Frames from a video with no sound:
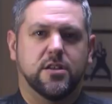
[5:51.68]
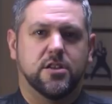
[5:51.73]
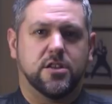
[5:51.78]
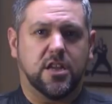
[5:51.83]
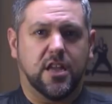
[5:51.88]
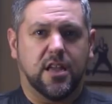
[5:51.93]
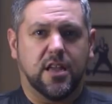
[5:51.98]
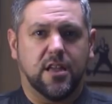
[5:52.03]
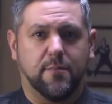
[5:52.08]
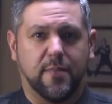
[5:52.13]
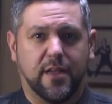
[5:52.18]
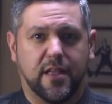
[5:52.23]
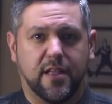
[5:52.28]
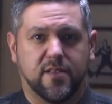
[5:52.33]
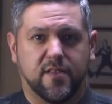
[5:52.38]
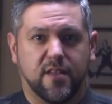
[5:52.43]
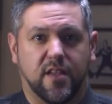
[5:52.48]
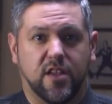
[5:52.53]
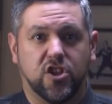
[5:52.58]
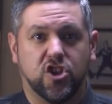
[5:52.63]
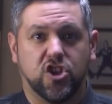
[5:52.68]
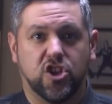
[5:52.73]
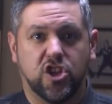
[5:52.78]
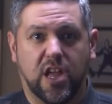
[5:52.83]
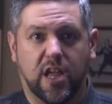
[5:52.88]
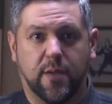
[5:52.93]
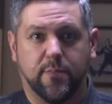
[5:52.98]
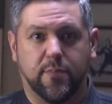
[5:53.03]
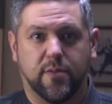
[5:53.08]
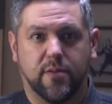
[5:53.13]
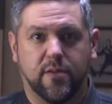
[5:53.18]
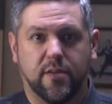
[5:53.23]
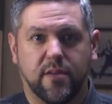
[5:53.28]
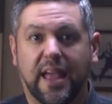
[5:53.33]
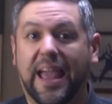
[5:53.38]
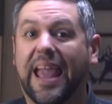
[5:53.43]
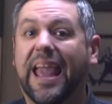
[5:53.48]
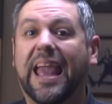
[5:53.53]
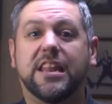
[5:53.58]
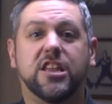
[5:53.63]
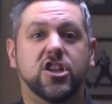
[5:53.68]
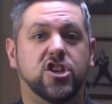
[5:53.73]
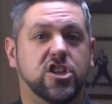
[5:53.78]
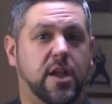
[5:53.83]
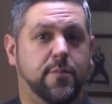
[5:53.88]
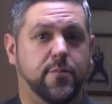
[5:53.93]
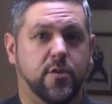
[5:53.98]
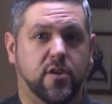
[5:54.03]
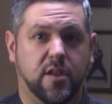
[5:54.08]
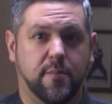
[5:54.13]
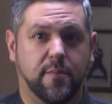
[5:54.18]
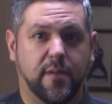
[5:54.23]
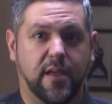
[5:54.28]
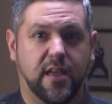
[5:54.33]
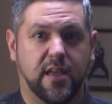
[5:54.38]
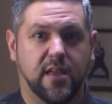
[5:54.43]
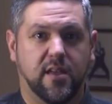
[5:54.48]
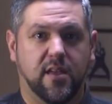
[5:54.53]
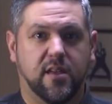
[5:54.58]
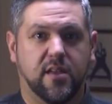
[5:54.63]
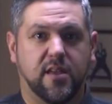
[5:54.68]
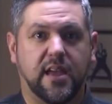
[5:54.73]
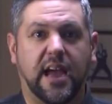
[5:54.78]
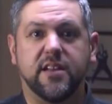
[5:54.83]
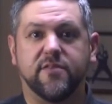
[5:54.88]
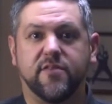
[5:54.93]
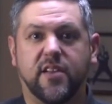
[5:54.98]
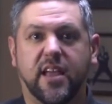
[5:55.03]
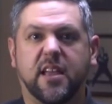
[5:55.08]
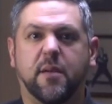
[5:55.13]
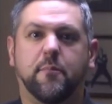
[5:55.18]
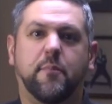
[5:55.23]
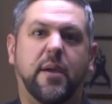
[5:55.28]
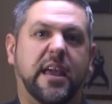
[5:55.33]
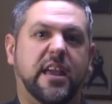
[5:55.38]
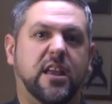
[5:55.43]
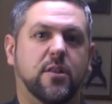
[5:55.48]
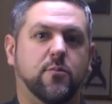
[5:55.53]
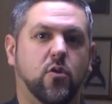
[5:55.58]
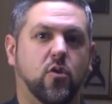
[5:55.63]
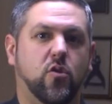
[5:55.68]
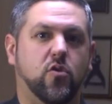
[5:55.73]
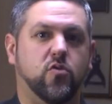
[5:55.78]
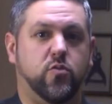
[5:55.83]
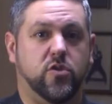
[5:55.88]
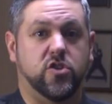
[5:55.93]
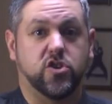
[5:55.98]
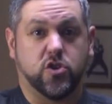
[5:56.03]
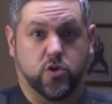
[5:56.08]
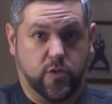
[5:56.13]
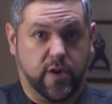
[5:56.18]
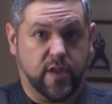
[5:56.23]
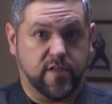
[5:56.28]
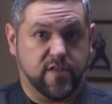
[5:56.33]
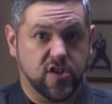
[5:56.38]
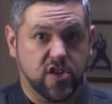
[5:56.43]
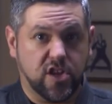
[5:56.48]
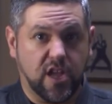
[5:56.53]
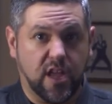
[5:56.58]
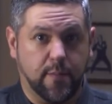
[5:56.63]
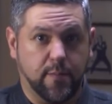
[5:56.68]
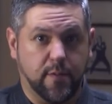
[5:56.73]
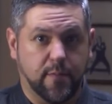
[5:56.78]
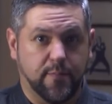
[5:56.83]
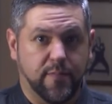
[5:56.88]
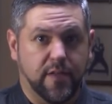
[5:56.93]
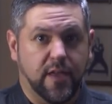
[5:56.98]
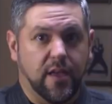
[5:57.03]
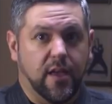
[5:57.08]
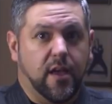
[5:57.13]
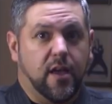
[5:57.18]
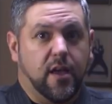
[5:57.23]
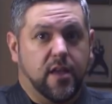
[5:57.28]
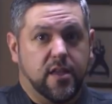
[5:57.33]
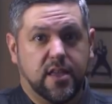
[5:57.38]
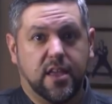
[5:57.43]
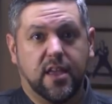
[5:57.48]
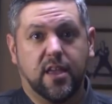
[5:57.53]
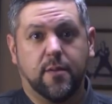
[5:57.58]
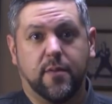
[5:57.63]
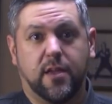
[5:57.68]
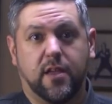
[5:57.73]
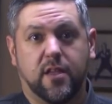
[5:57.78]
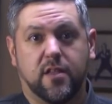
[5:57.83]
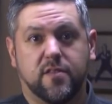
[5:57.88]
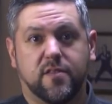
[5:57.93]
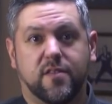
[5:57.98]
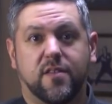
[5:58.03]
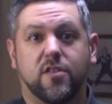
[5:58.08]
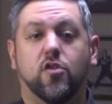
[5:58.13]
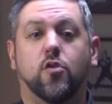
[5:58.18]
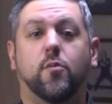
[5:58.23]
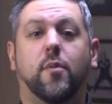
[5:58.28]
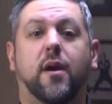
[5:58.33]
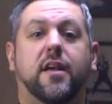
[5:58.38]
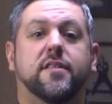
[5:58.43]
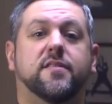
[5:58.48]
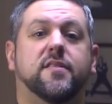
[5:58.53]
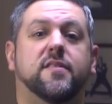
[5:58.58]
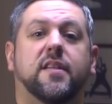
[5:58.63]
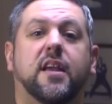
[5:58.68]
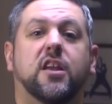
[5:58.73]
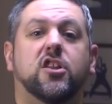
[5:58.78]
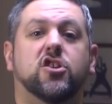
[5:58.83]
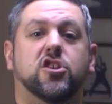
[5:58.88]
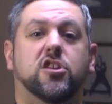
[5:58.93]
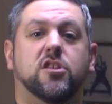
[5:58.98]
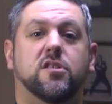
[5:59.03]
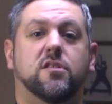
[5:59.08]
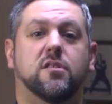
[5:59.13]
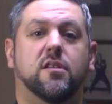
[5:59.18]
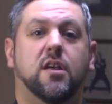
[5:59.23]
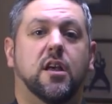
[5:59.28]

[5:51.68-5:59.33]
Xing means shape, any shape you can make, kind of like a baking mold which creates a shape. Yi means your mind's intention.